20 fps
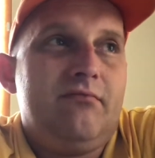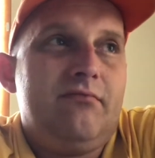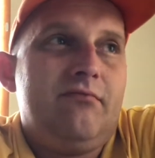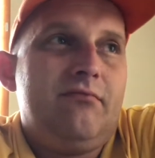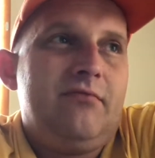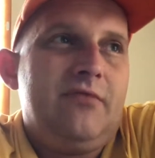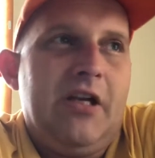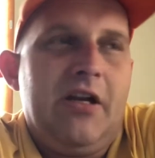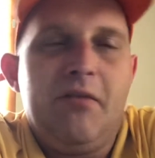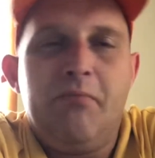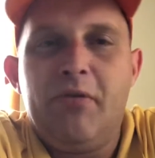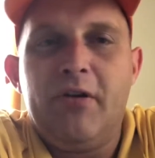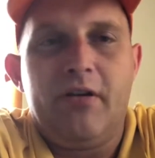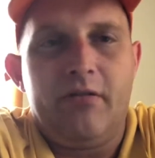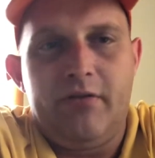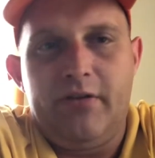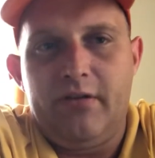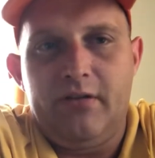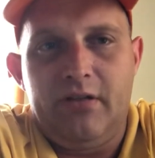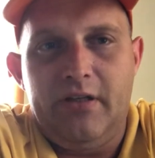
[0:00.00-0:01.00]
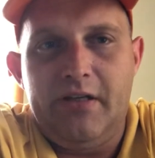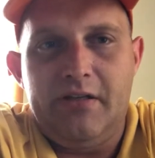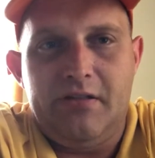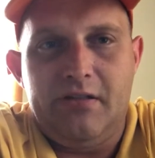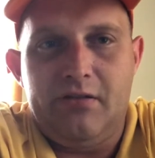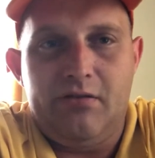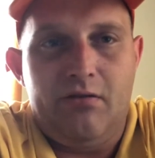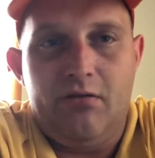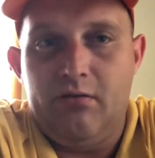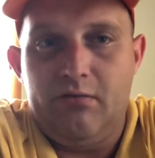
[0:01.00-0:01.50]
You put it on your lease
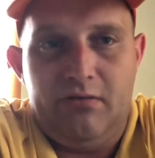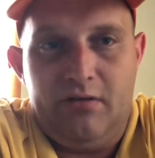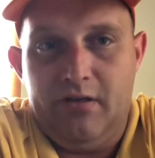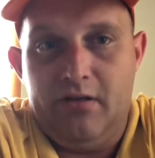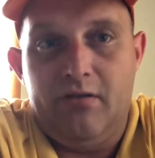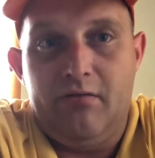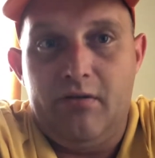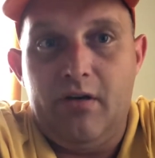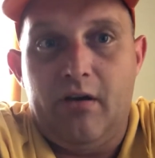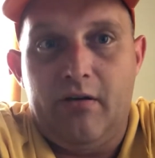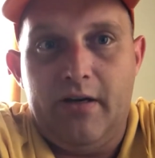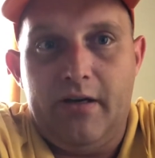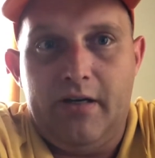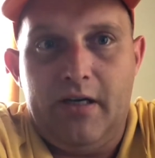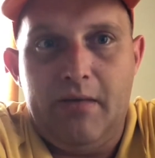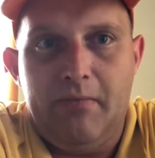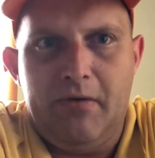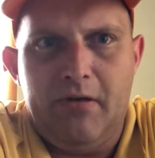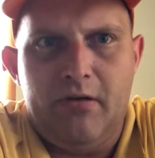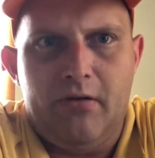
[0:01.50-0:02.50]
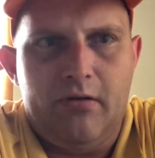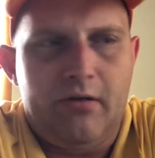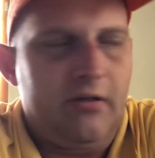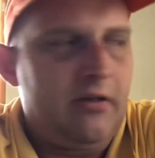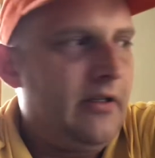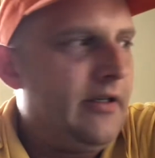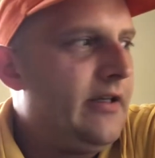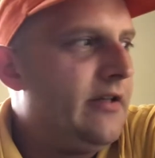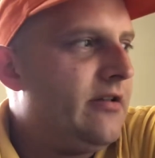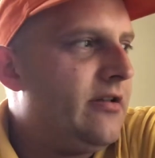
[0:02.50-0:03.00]
that you don't, y'all got to keep your yard
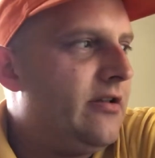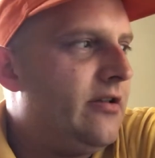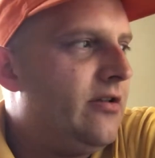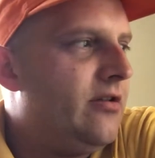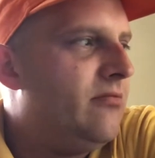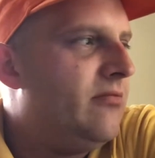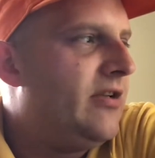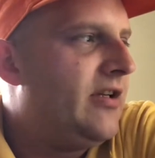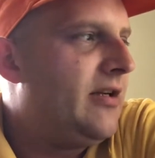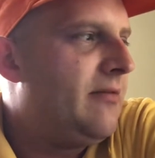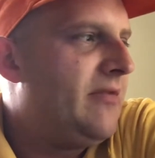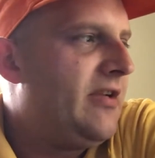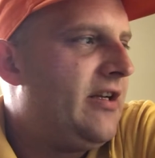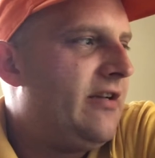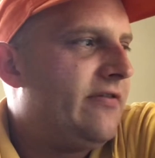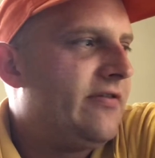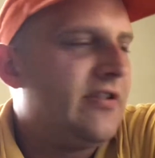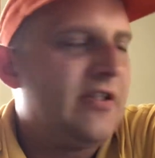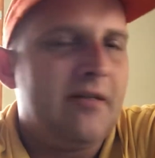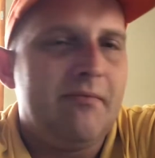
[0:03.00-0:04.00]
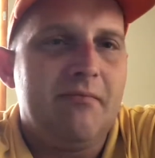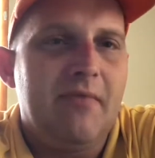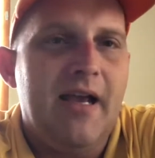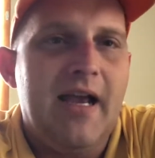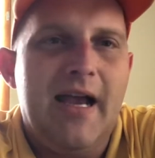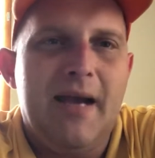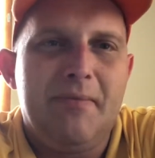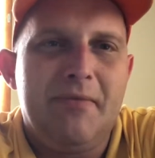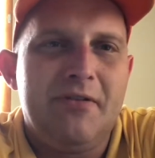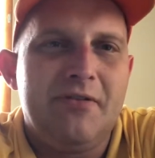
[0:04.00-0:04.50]
clean too. But if something
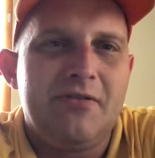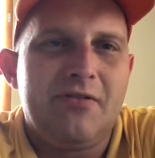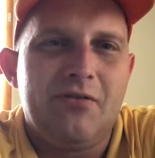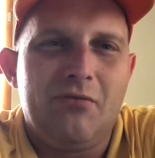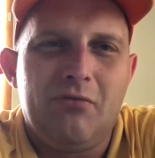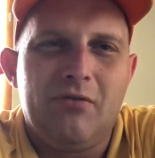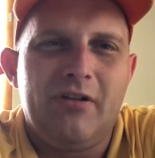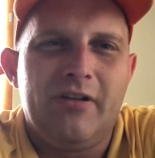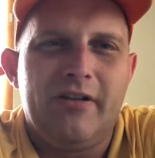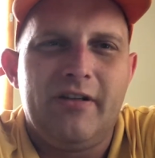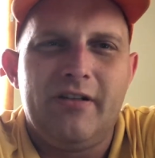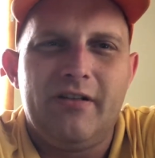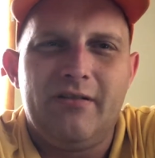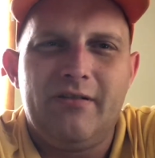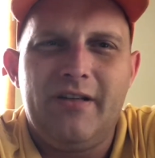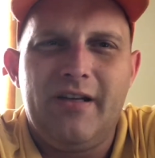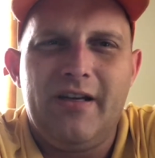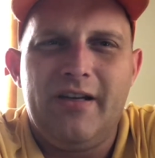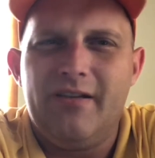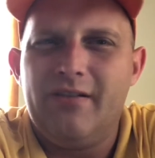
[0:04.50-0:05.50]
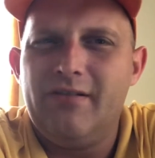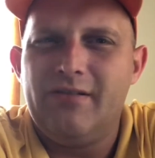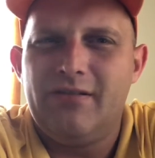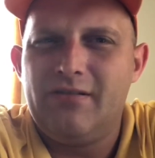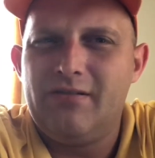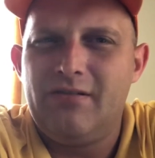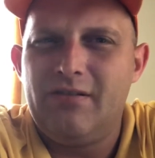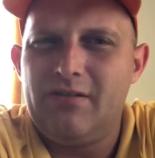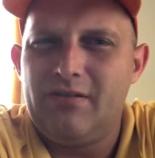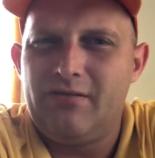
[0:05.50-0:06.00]
happens to where,
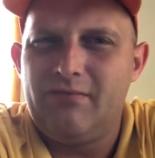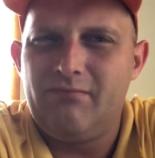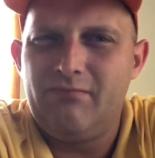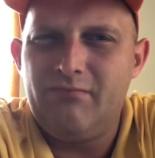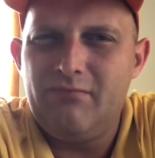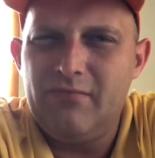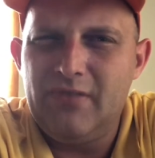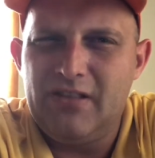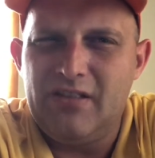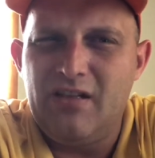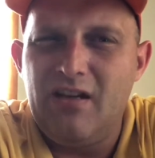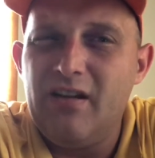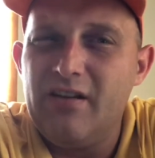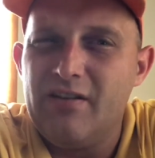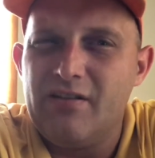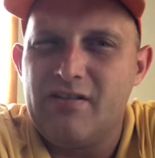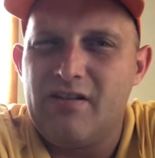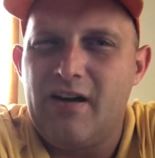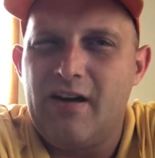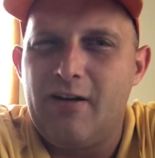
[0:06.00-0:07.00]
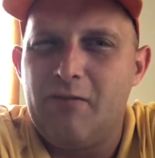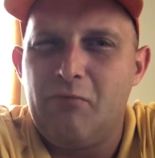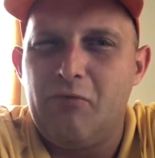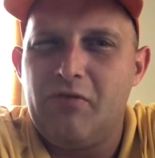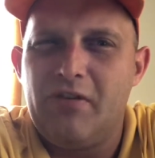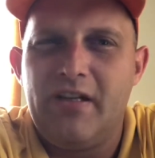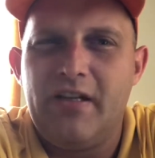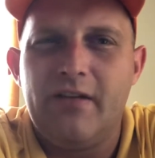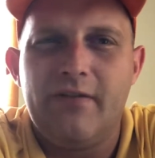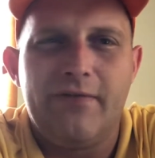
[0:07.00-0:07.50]
it's an undesirable
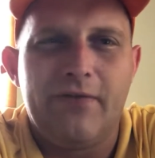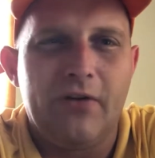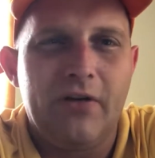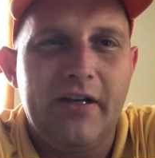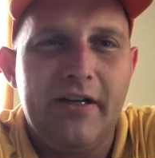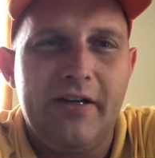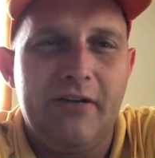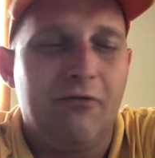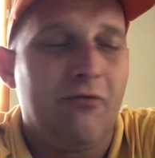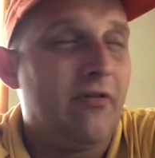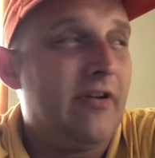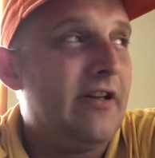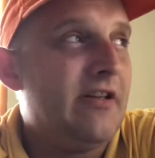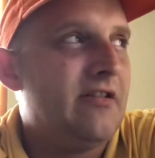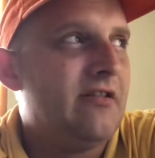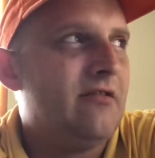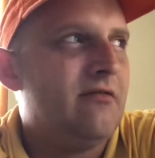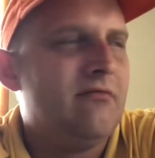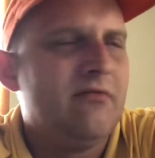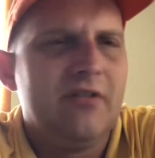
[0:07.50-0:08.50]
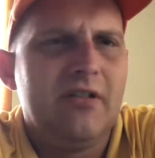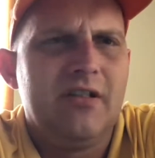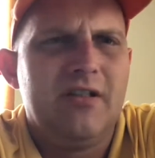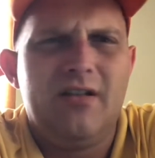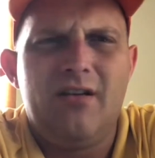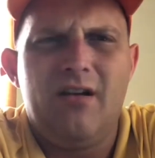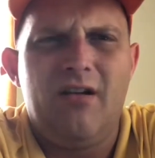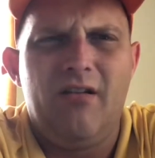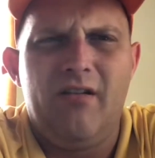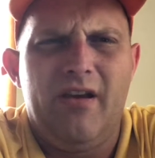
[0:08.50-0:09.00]
tenant for any reason,
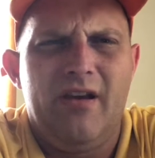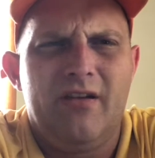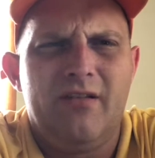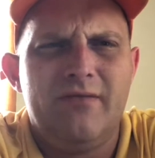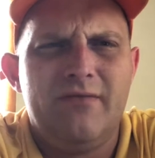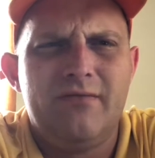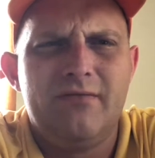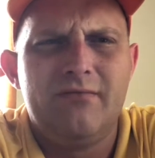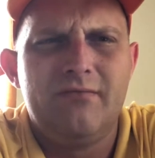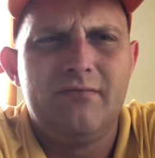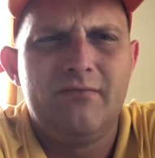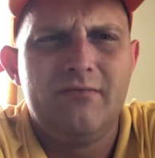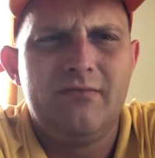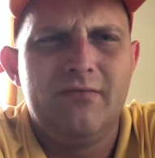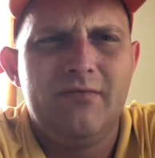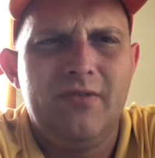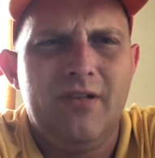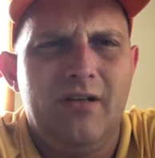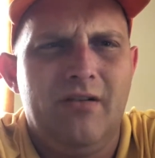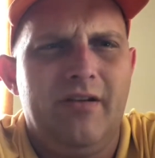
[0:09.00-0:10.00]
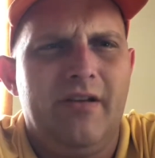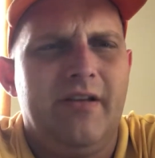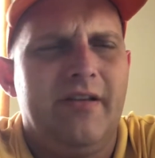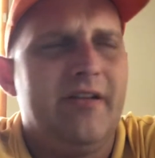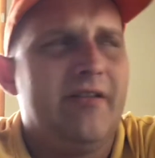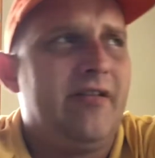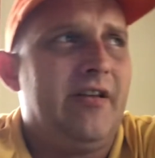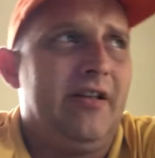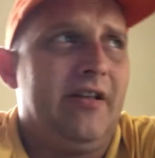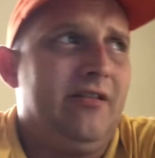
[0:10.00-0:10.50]
oh yeah,
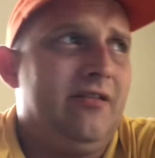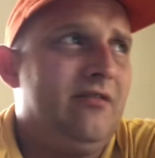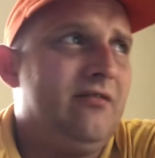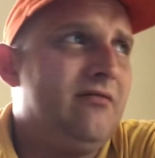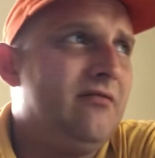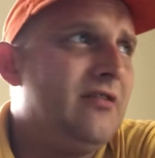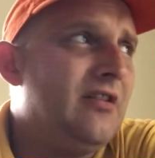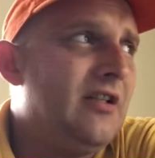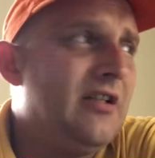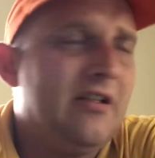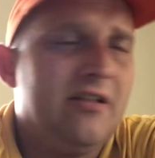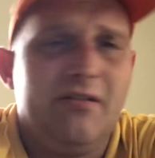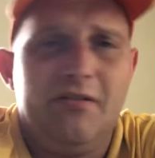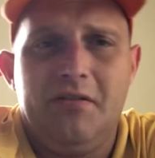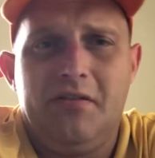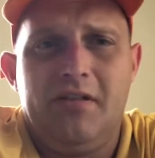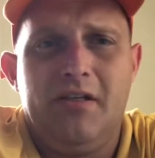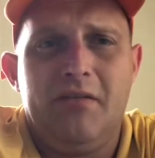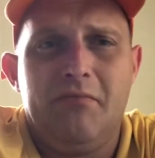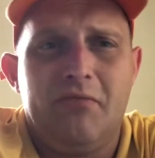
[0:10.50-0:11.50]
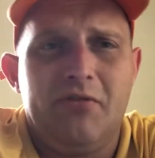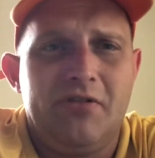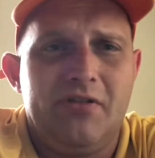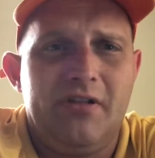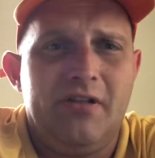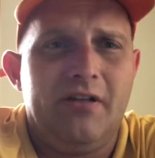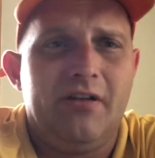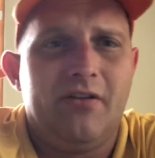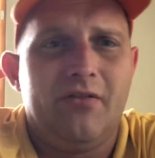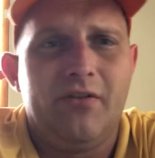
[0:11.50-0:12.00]
they'll get the
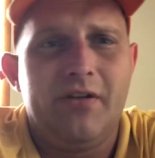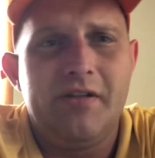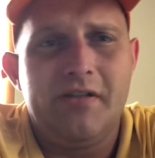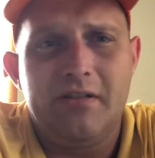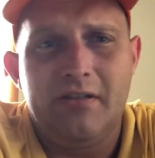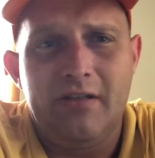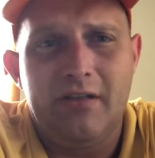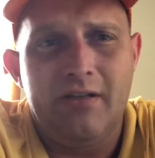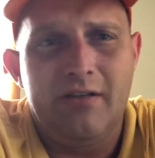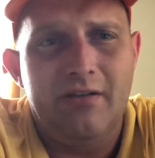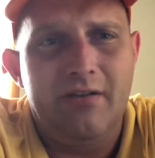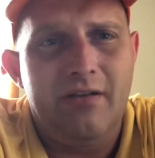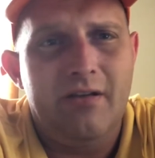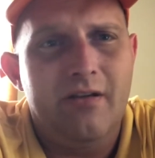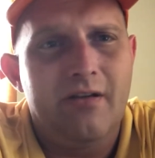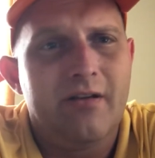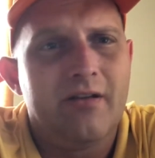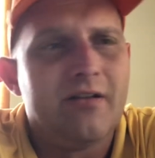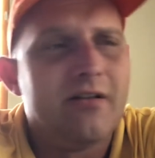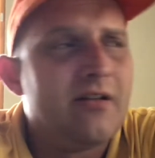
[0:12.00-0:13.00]
10% increase at the end of the year.